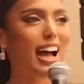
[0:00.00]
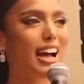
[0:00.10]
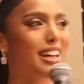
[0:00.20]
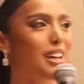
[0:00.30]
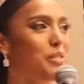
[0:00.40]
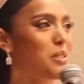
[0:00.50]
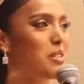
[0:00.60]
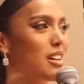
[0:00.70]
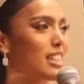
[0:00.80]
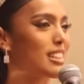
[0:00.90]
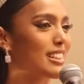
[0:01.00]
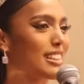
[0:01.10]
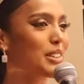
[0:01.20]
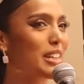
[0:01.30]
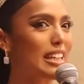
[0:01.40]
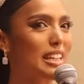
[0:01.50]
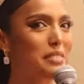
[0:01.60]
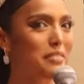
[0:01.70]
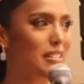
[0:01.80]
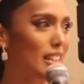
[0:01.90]
Hi, everyone. Good
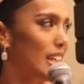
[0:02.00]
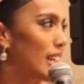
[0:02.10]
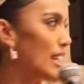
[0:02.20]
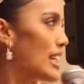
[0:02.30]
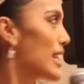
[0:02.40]
evening.